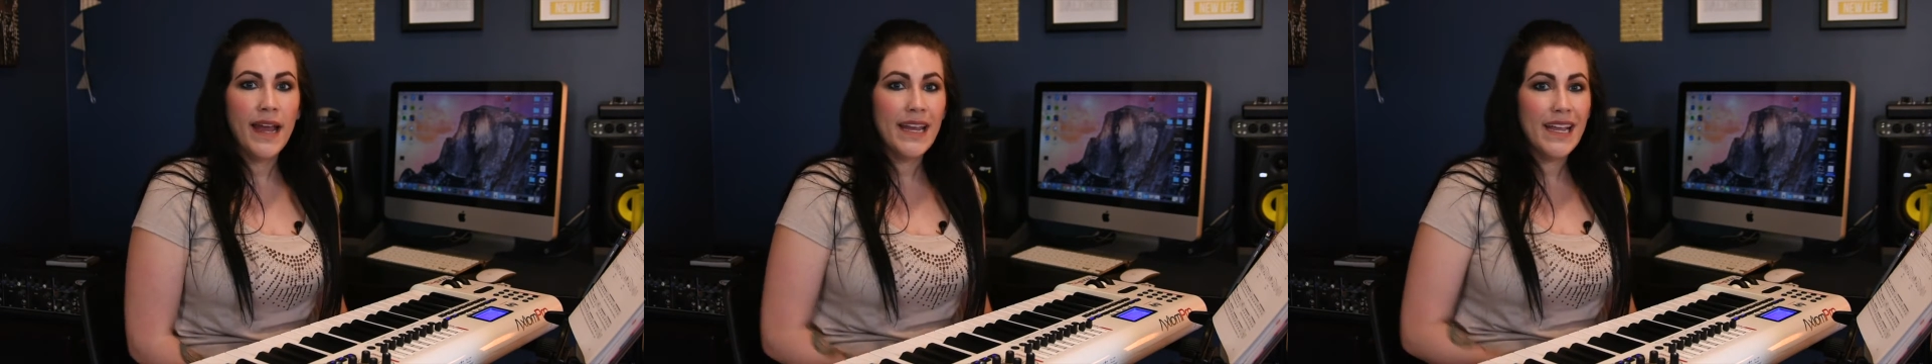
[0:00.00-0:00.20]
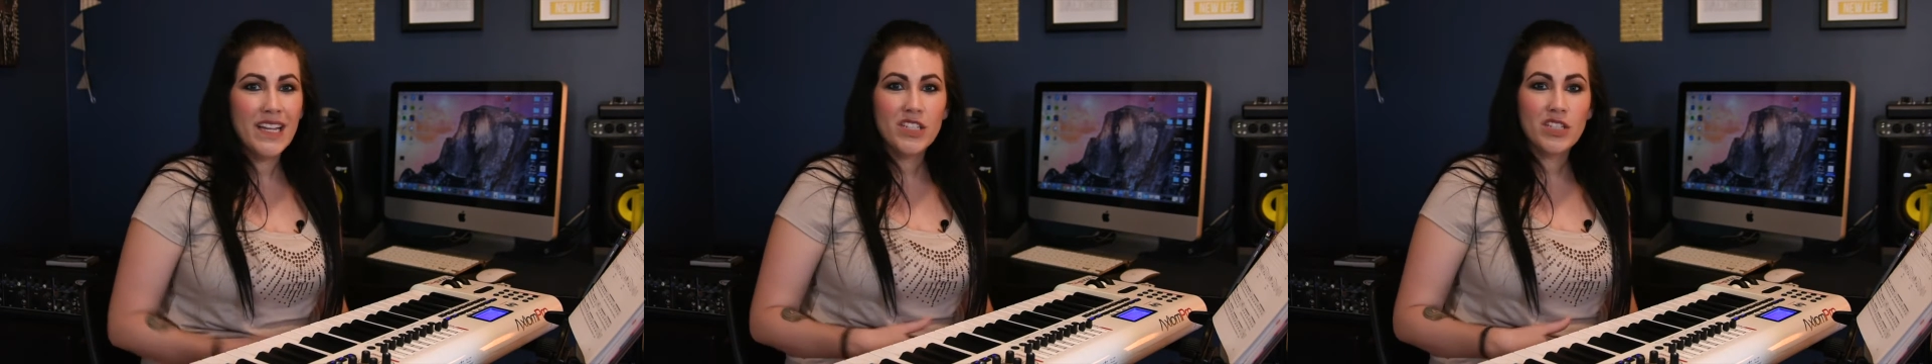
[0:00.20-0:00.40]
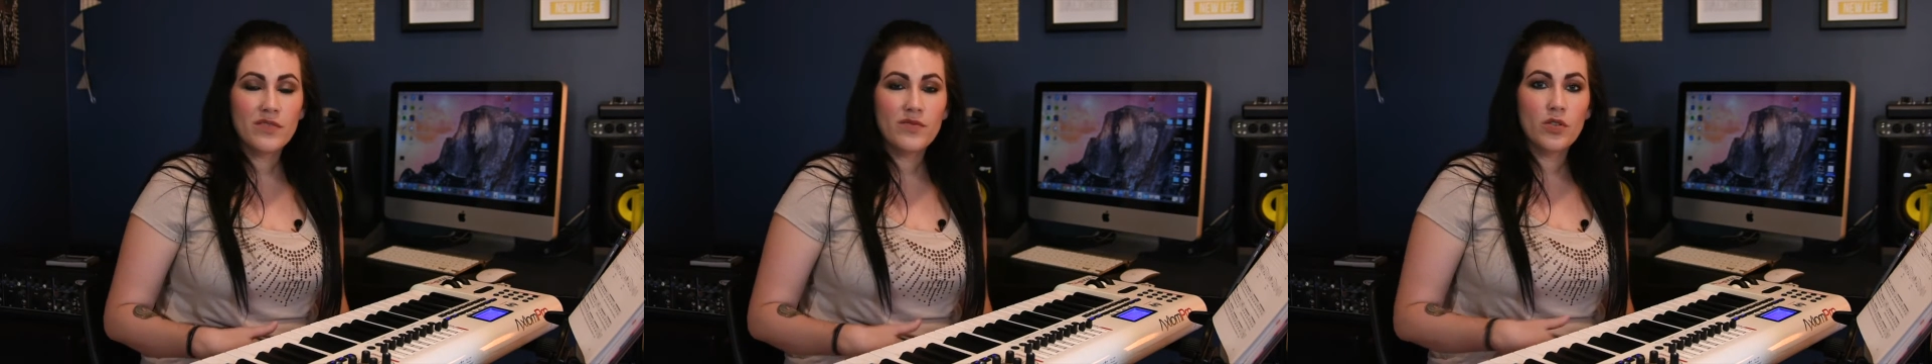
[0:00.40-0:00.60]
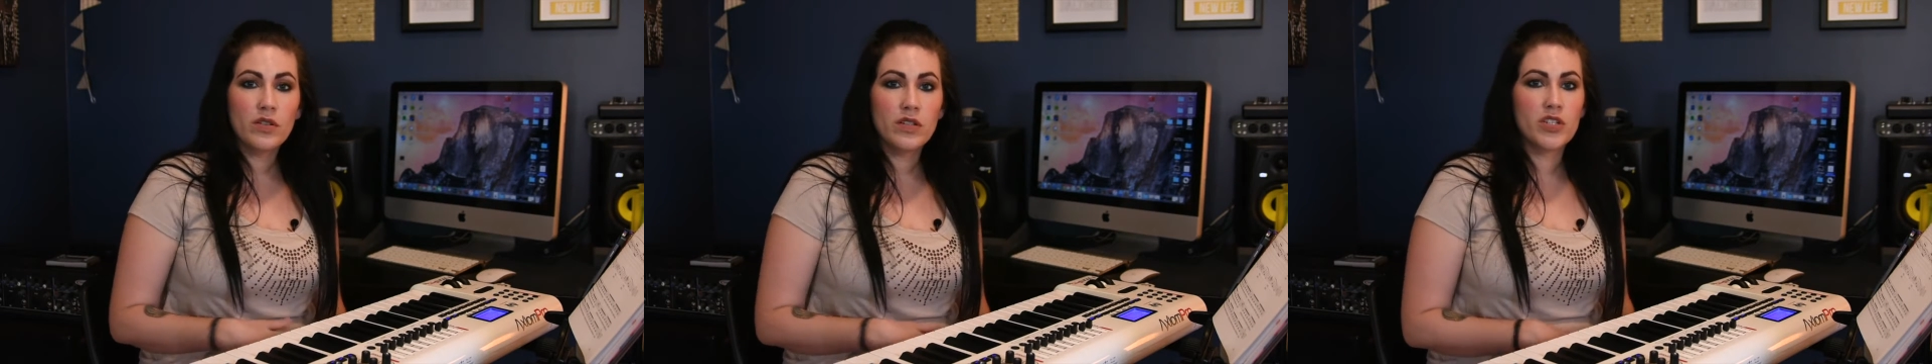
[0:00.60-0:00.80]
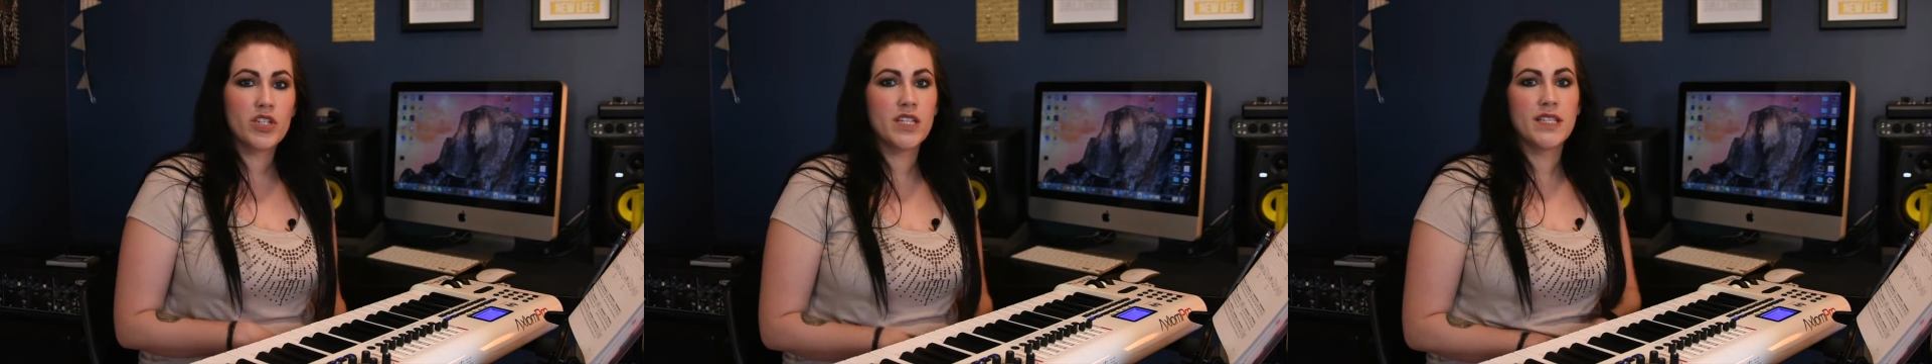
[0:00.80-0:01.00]
An
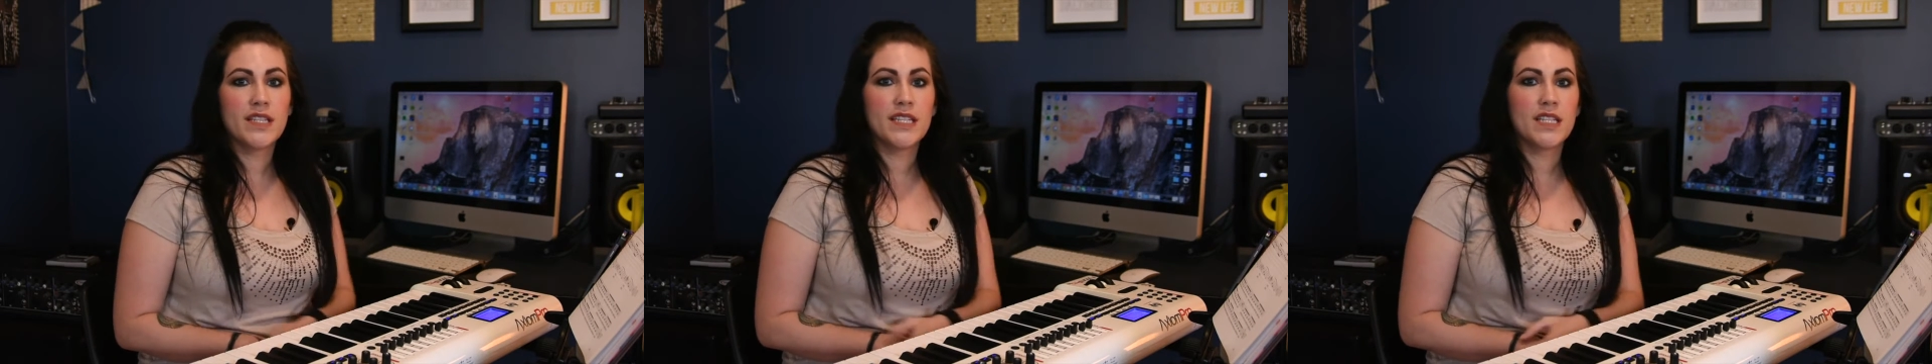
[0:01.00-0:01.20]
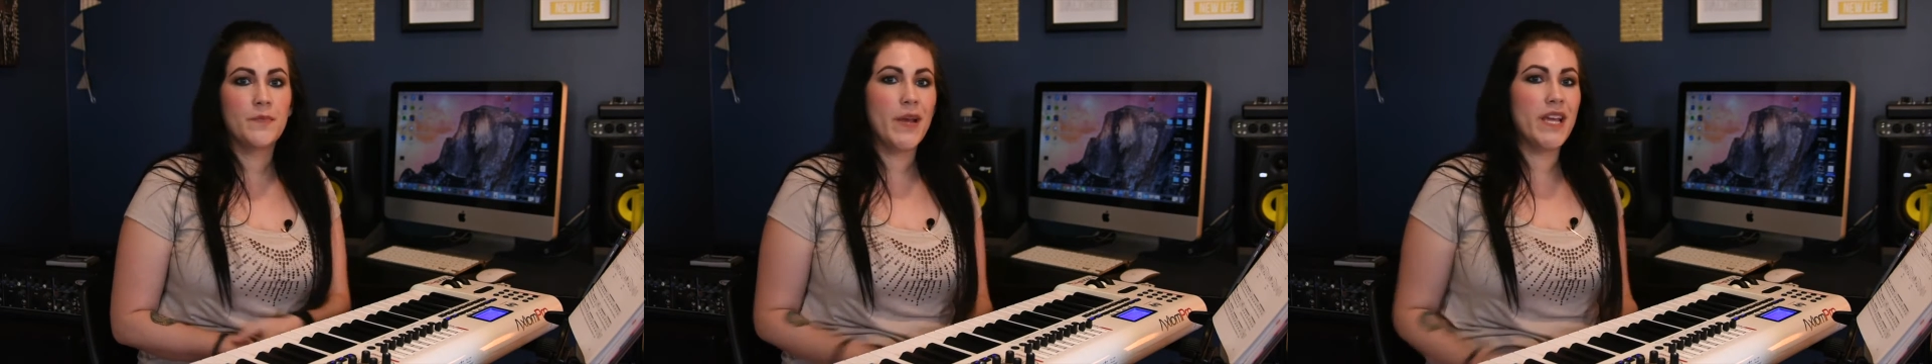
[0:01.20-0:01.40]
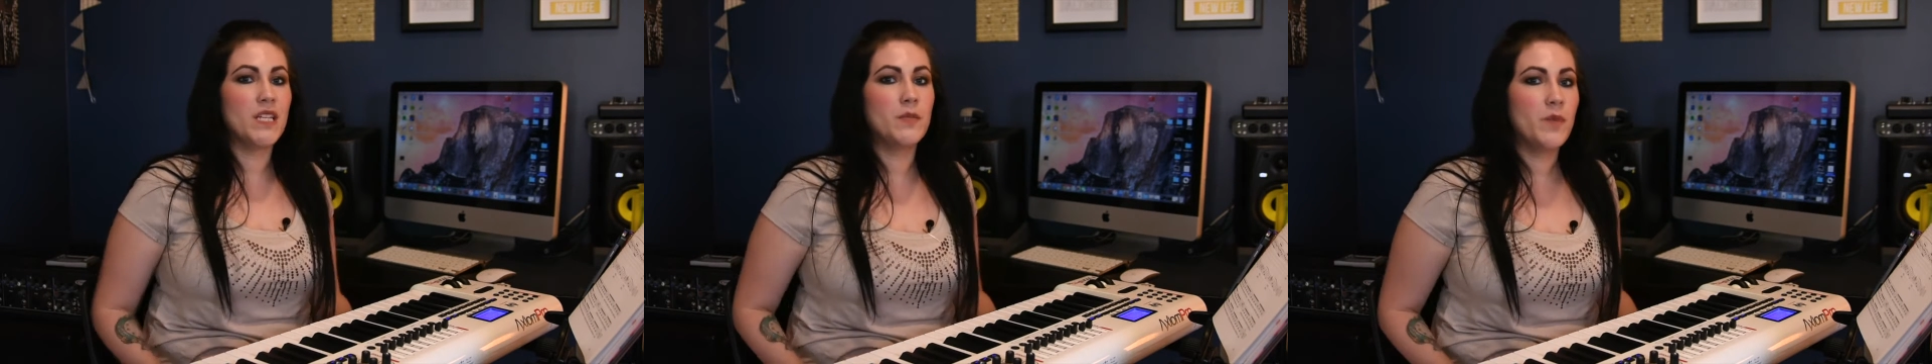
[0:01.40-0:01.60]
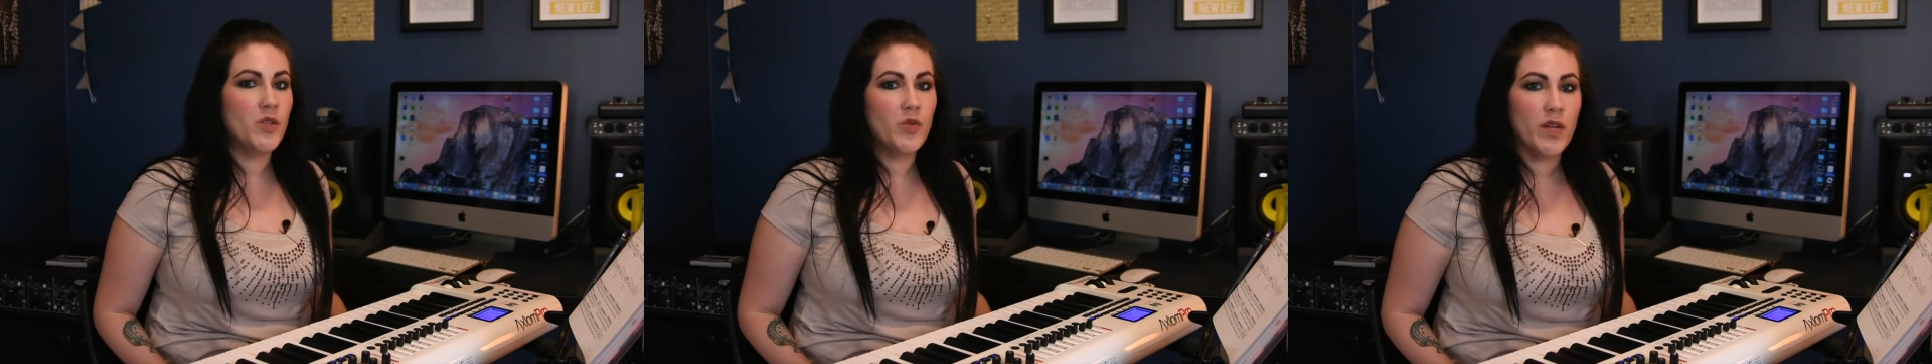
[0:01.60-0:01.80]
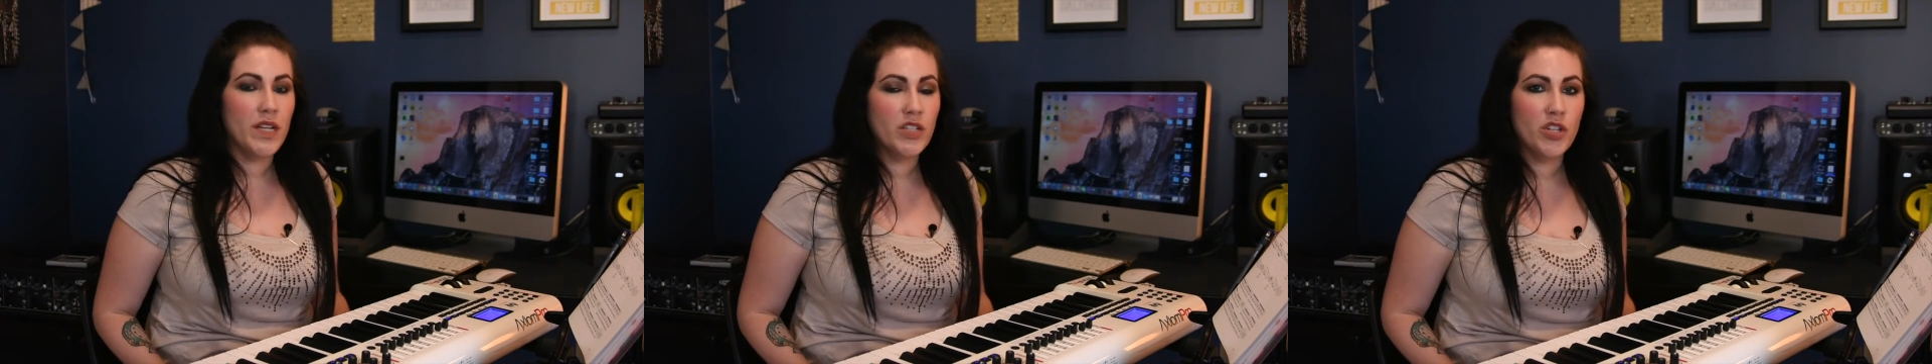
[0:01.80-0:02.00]
interval is just the space
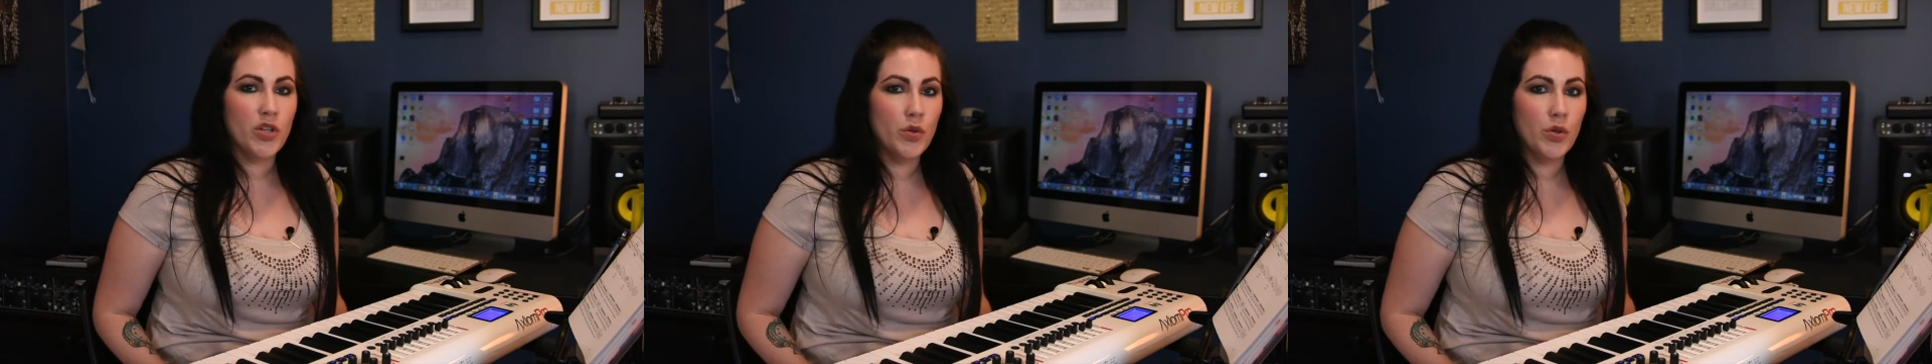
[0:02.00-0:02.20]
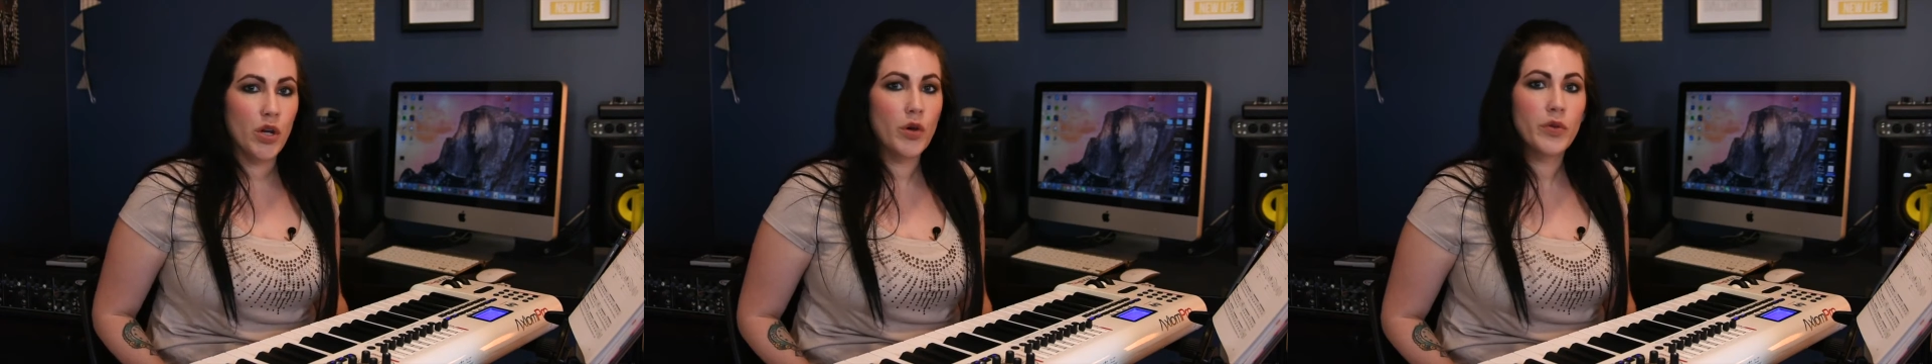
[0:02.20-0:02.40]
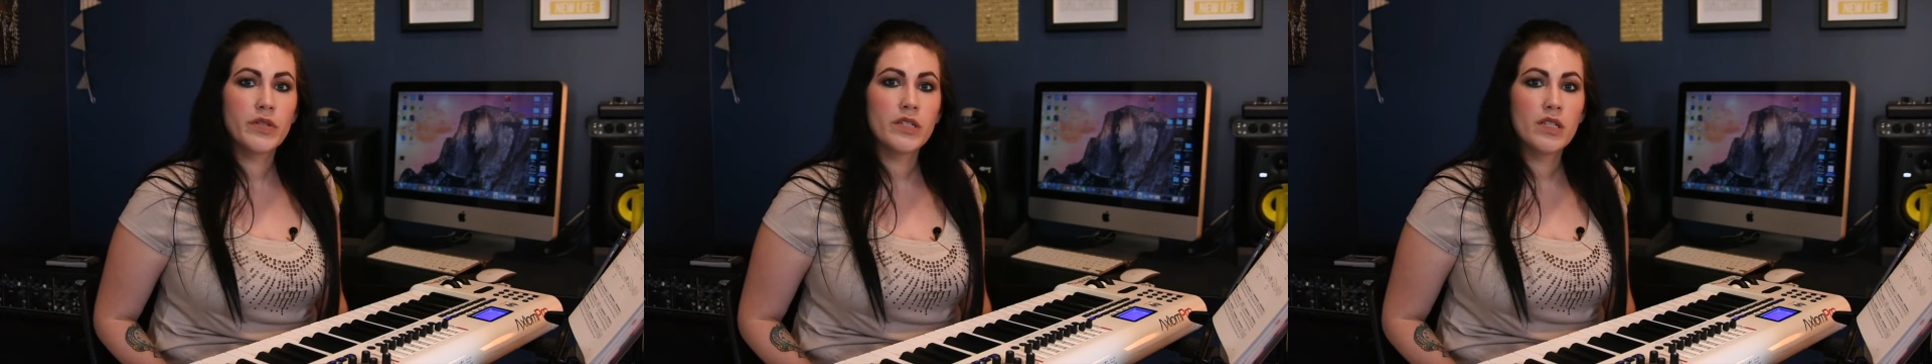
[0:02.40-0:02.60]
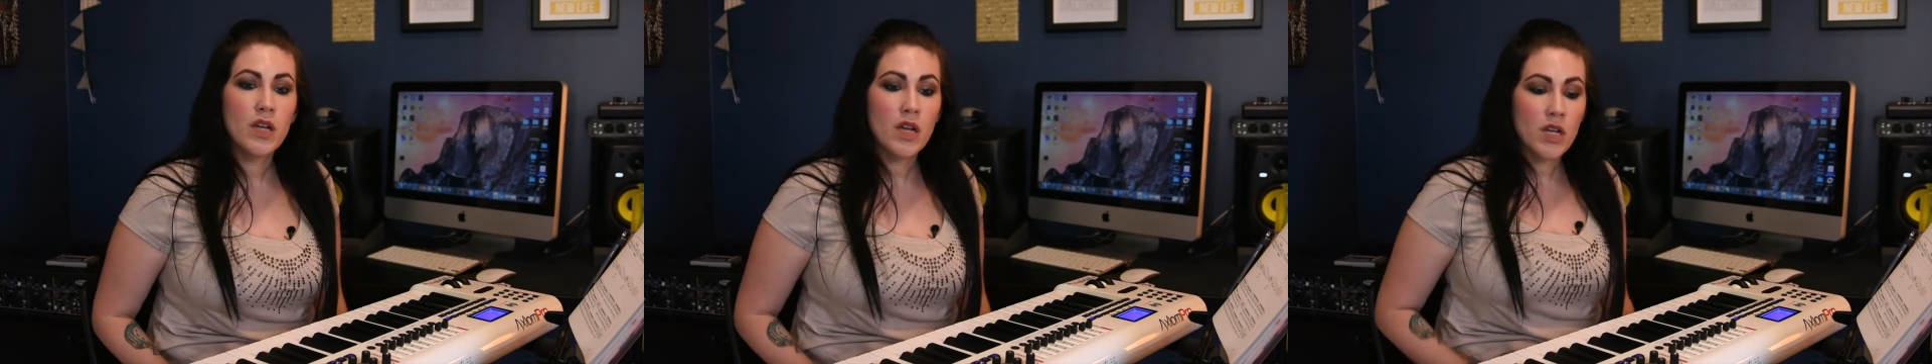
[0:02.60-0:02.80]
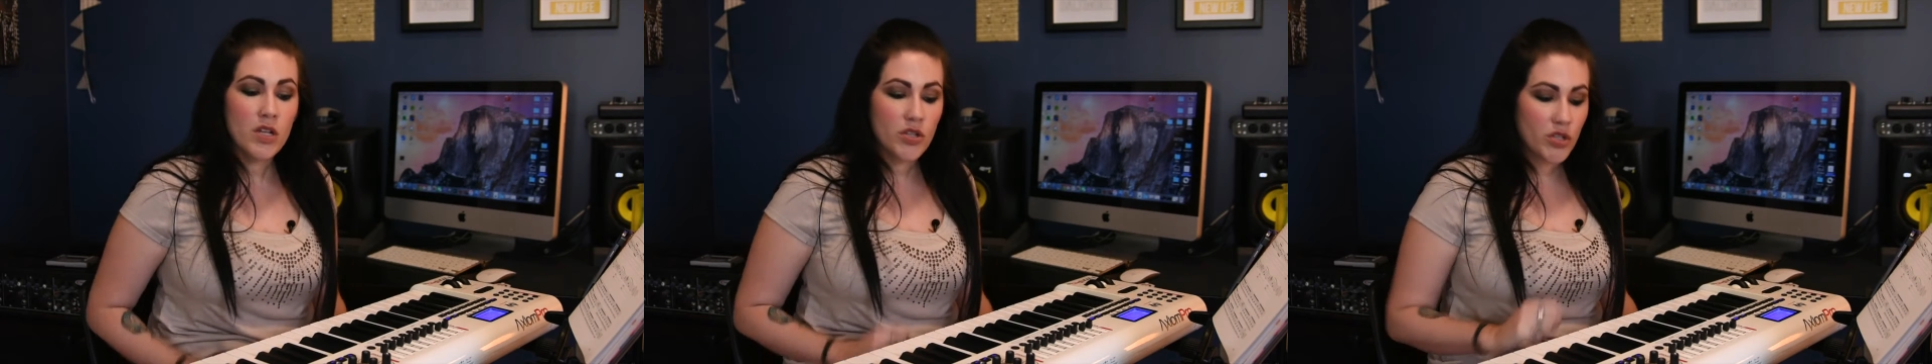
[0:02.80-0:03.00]
between two notes.